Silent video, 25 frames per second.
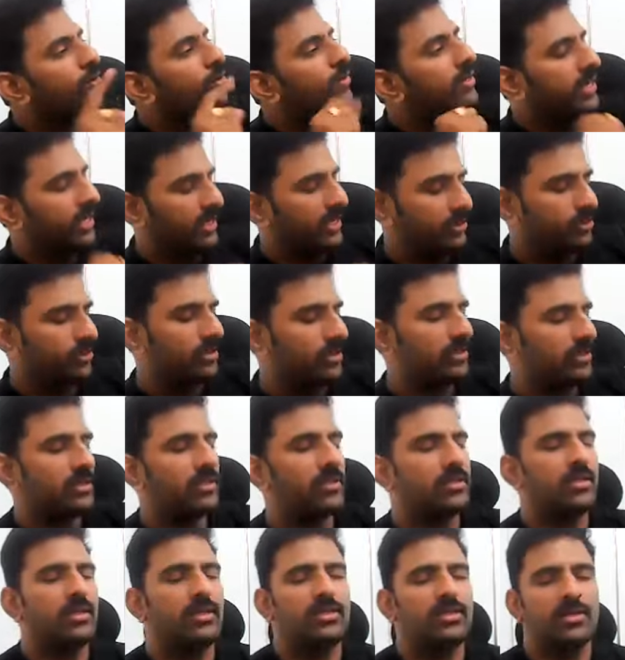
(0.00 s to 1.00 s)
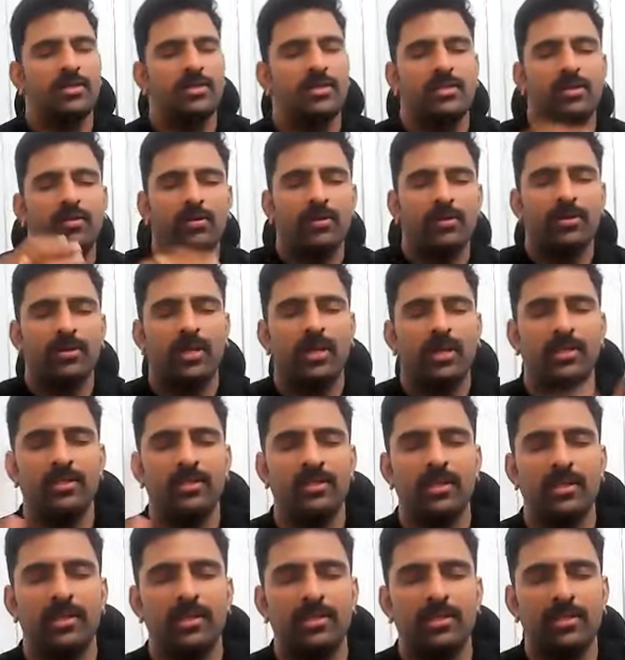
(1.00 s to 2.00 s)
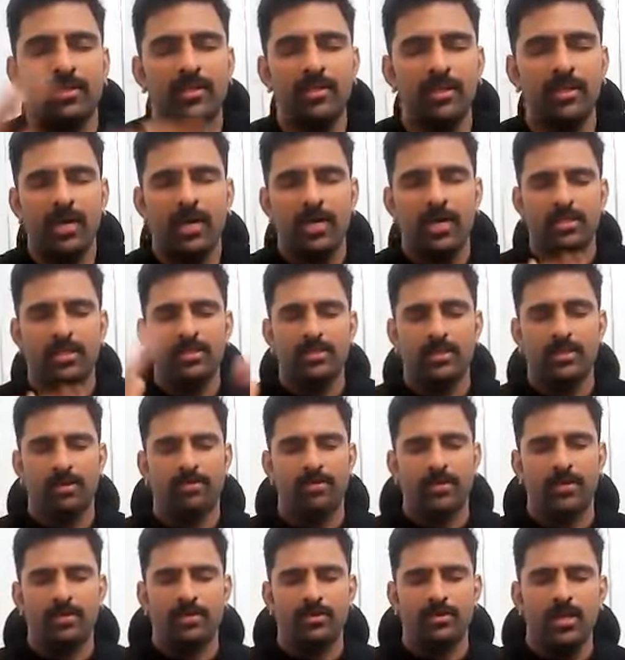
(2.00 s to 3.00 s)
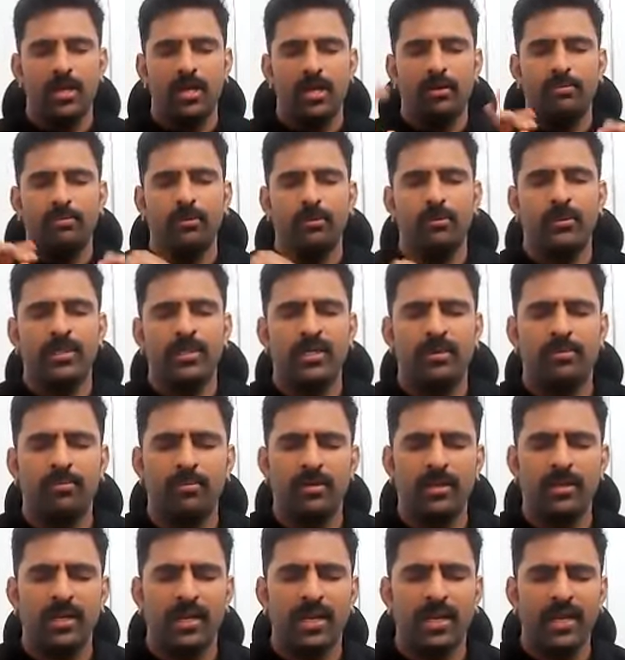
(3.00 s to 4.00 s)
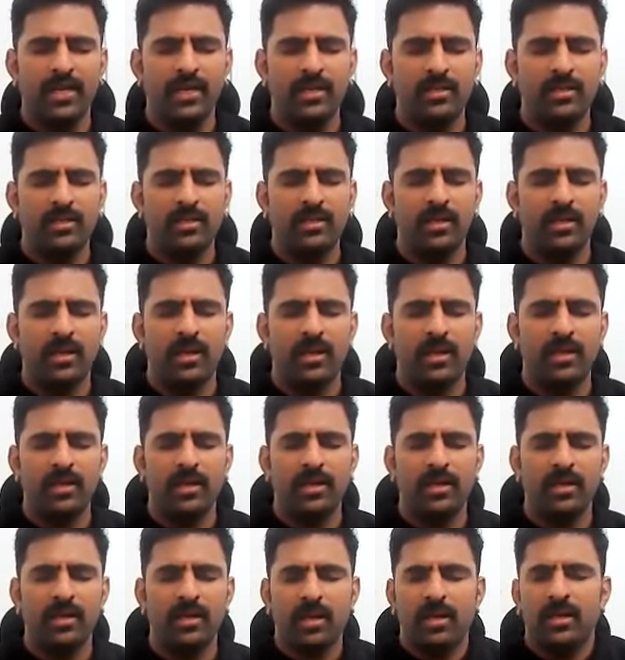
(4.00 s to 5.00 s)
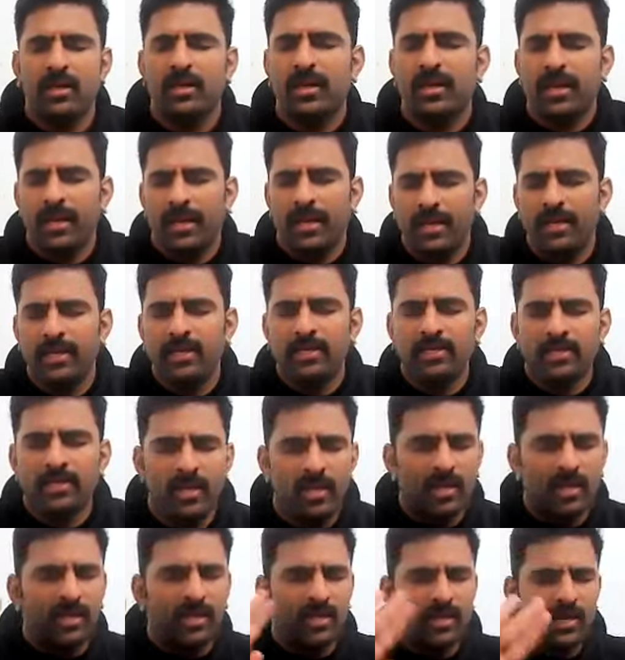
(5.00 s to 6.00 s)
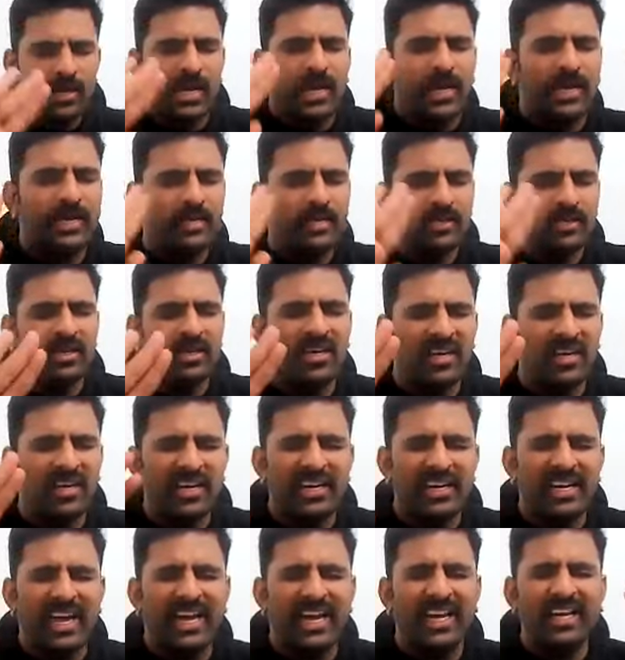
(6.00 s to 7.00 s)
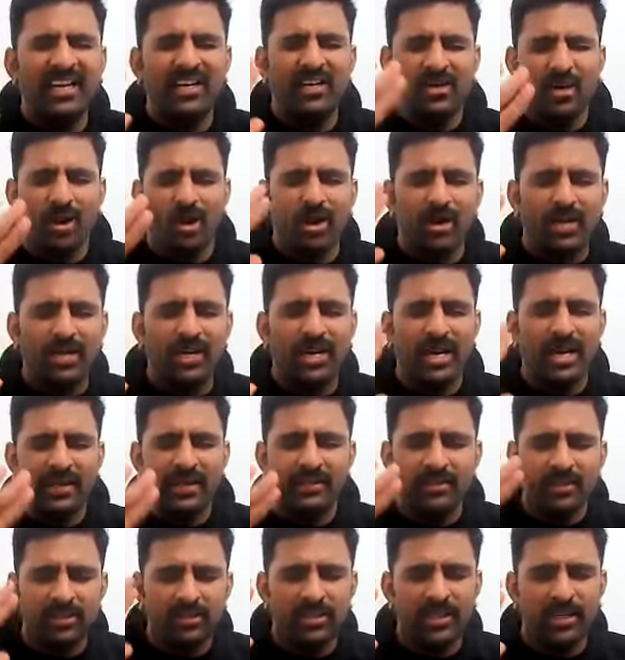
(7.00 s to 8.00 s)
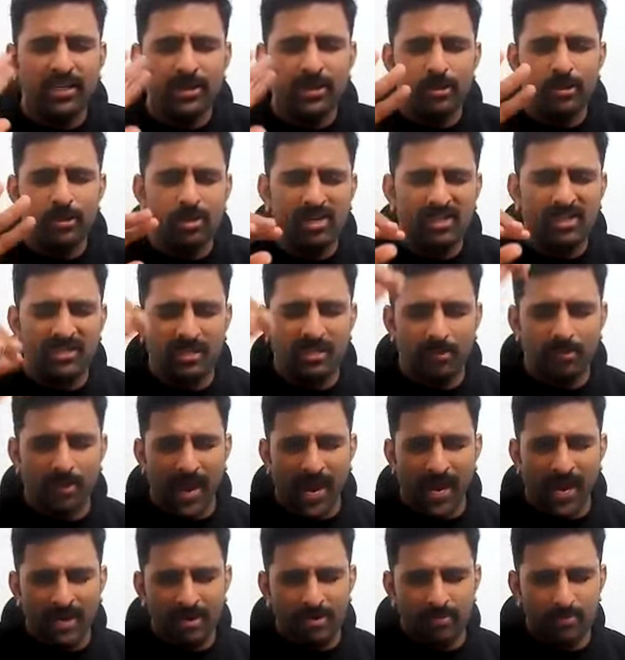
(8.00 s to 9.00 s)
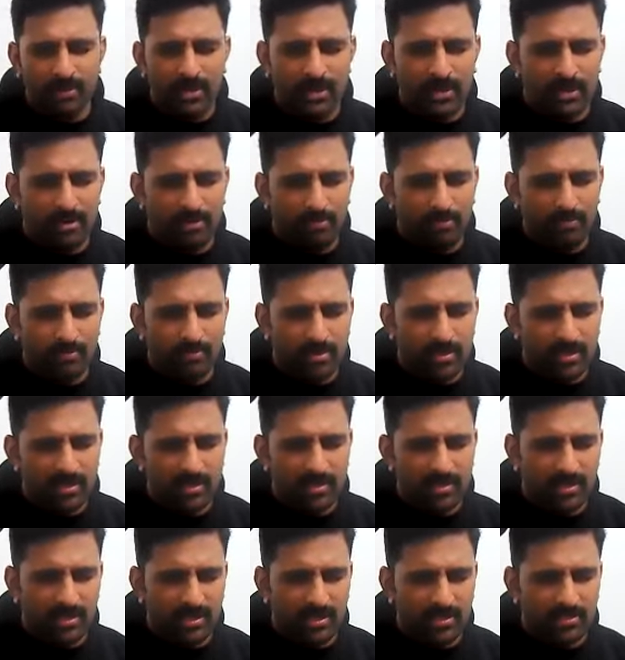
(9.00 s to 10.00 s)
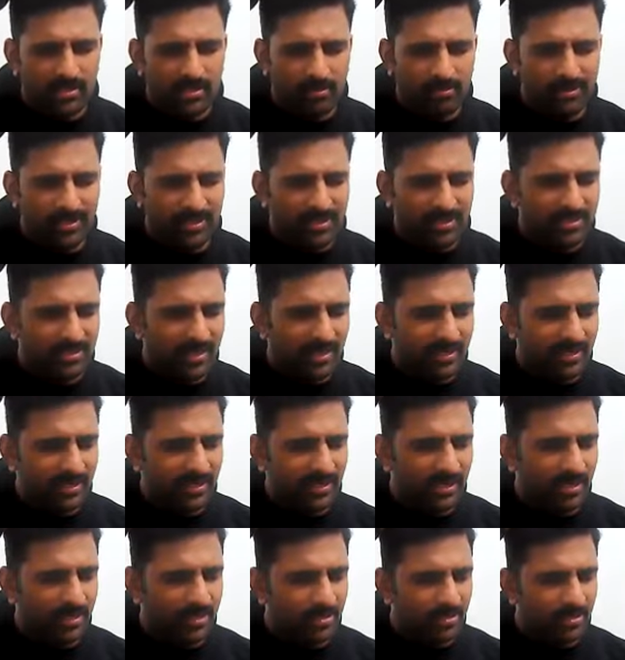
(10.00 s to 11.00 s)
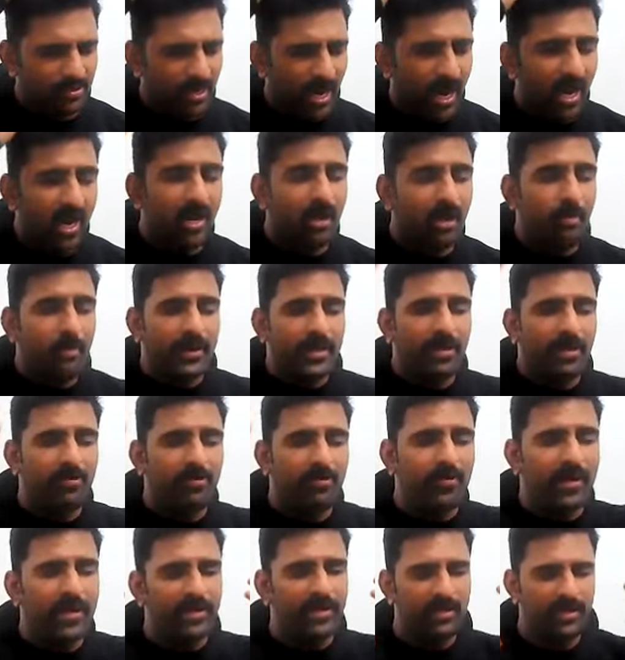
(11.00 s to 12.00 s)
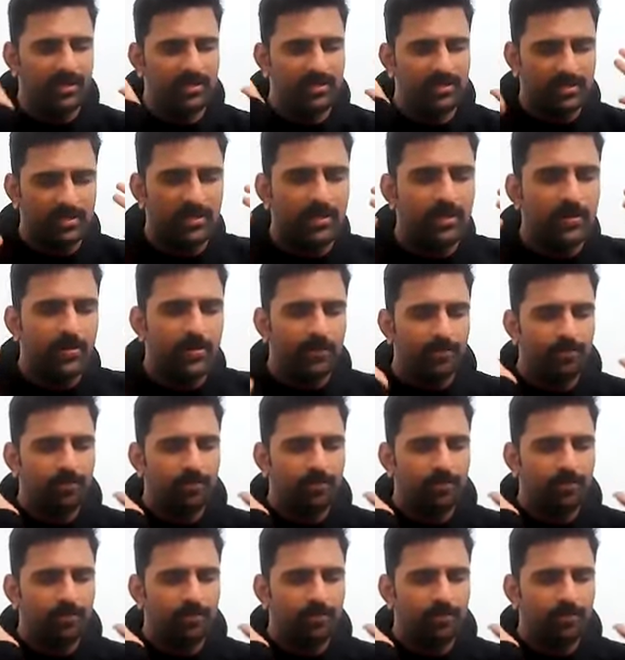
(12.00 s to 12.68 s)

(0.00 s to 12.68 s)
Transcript: Okay, so this is 6 and 7. Okay, 6, 7. Movement number 8, 9. Ah, 8, 9. 9 not like this. He told some animal, a ah, bird, ah, some insect. He told, ah, butterfly. Yes,